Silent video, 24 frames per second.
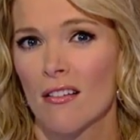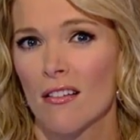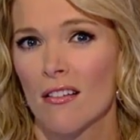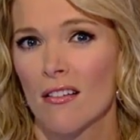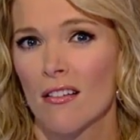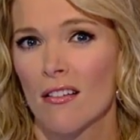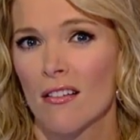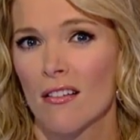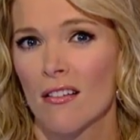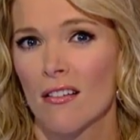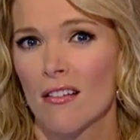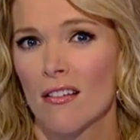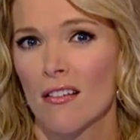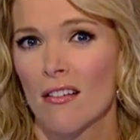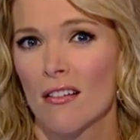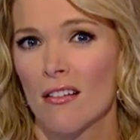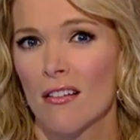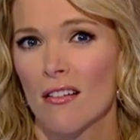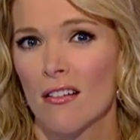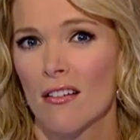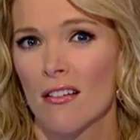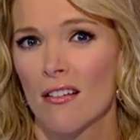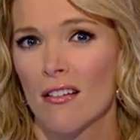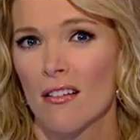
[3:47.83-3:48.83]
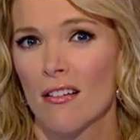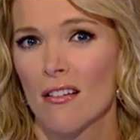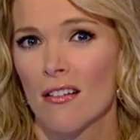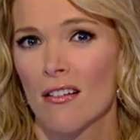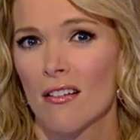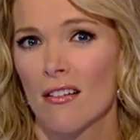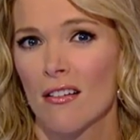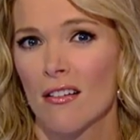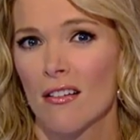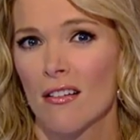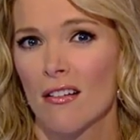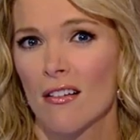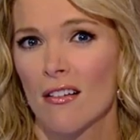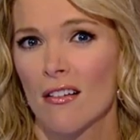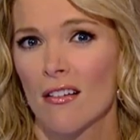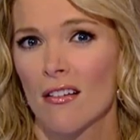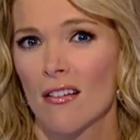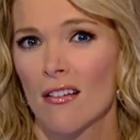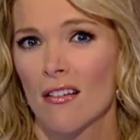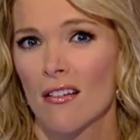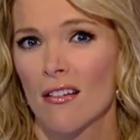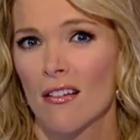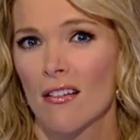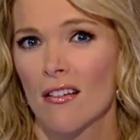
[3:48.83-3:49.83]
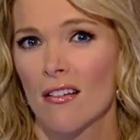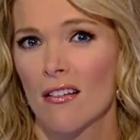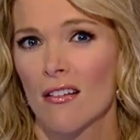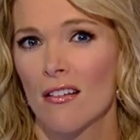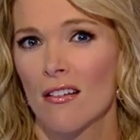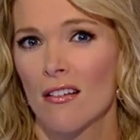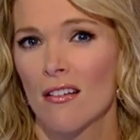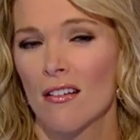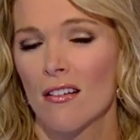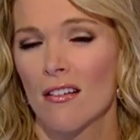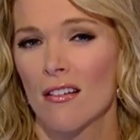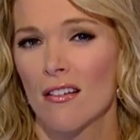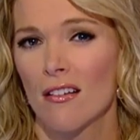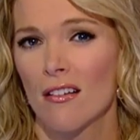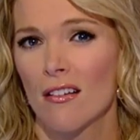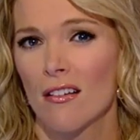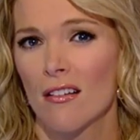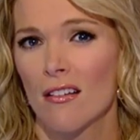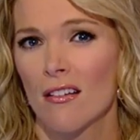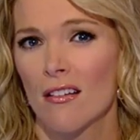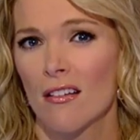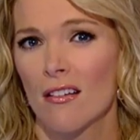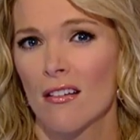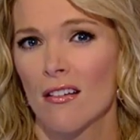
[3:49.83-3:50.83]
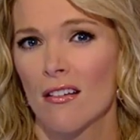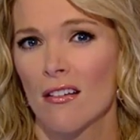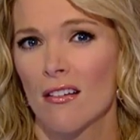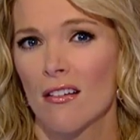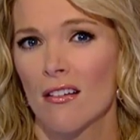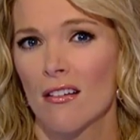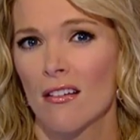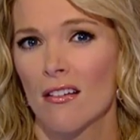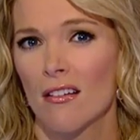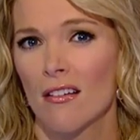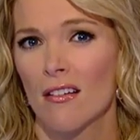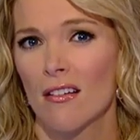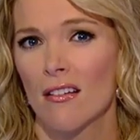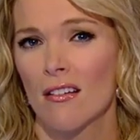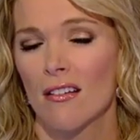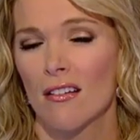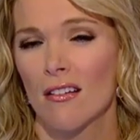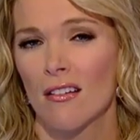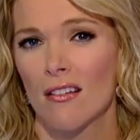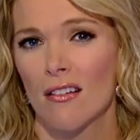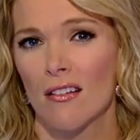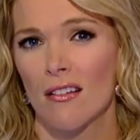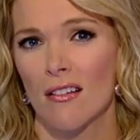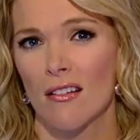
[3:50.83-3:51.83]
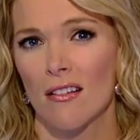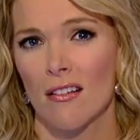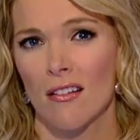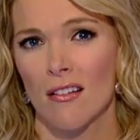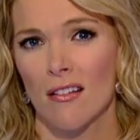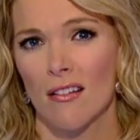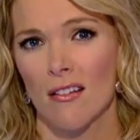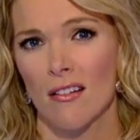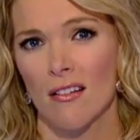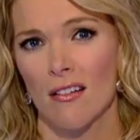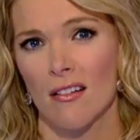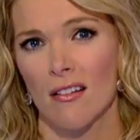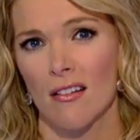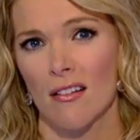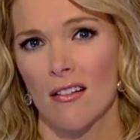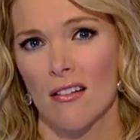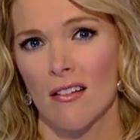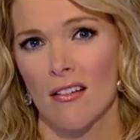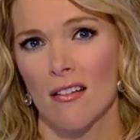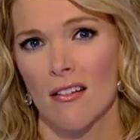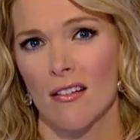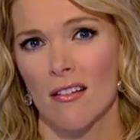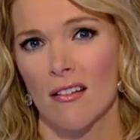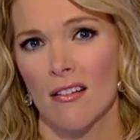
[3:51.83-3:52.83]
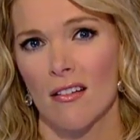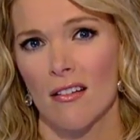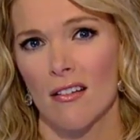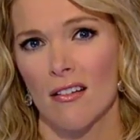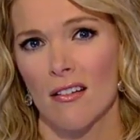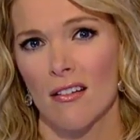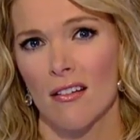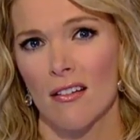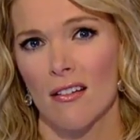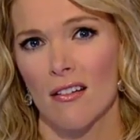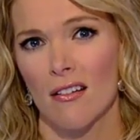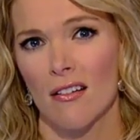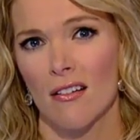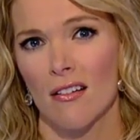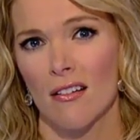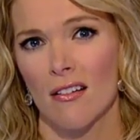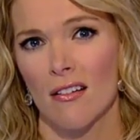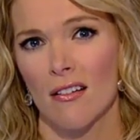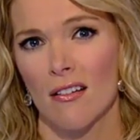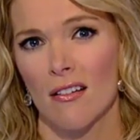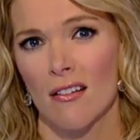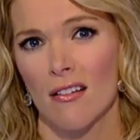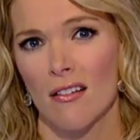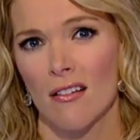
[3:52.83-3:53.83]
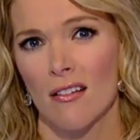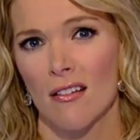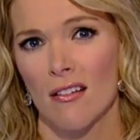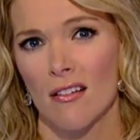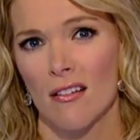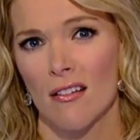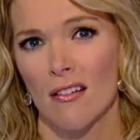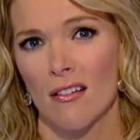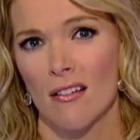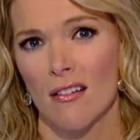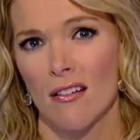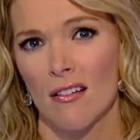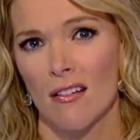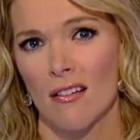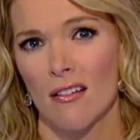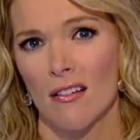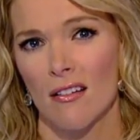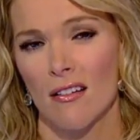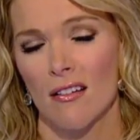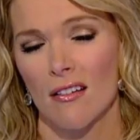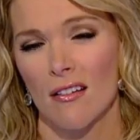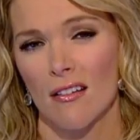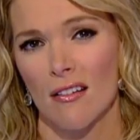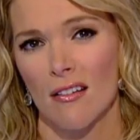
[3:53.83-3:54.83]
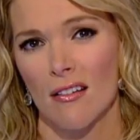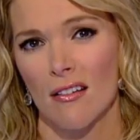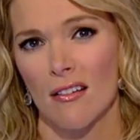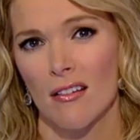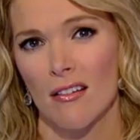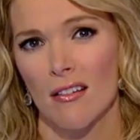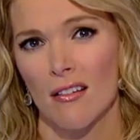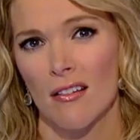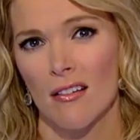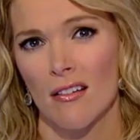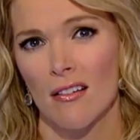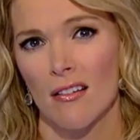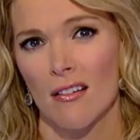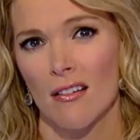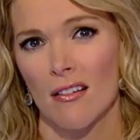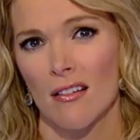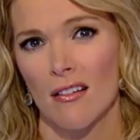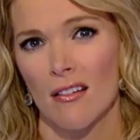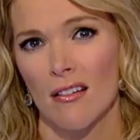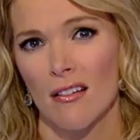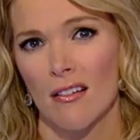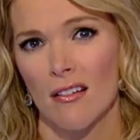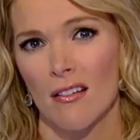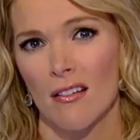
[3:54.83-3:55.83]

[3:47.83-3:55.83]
This person isn't speaking.